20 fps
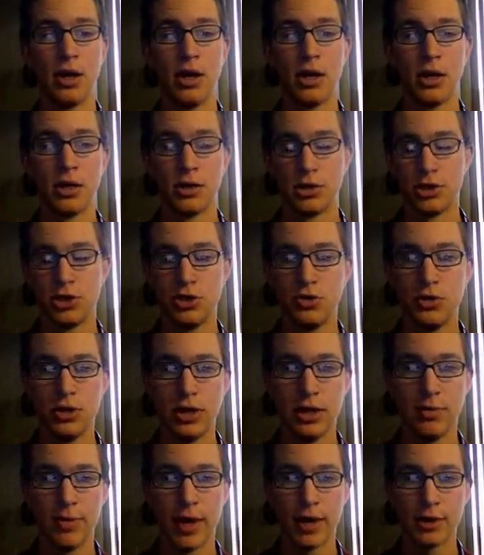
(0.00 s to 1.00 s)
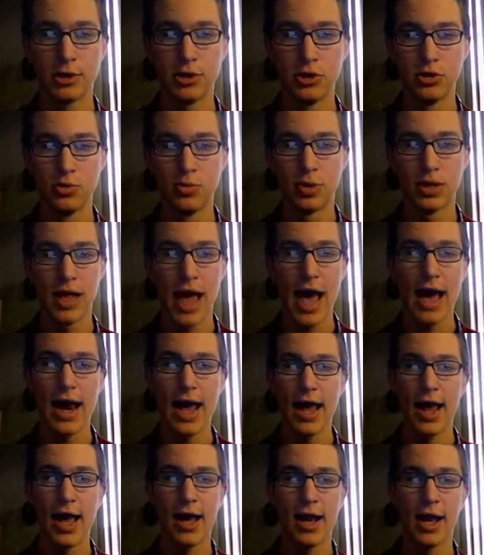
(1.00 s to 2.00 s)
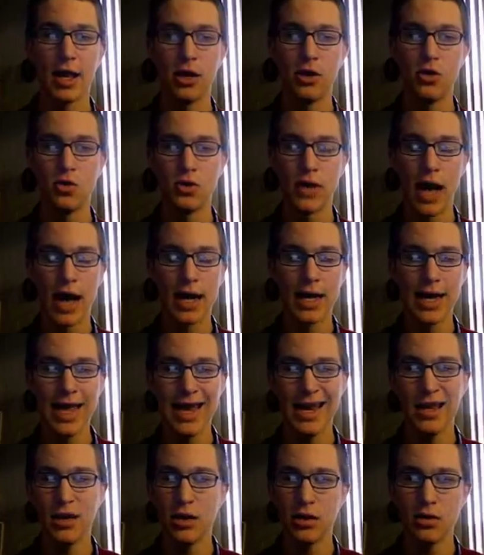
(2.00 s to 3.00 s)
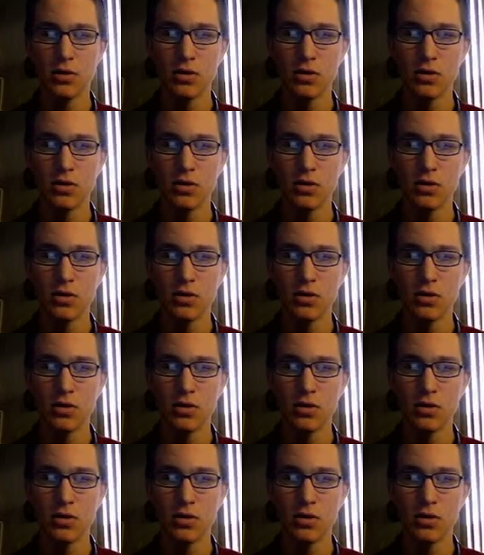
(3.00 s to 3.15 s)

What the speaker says: shoot an email to plaid@nau.edu.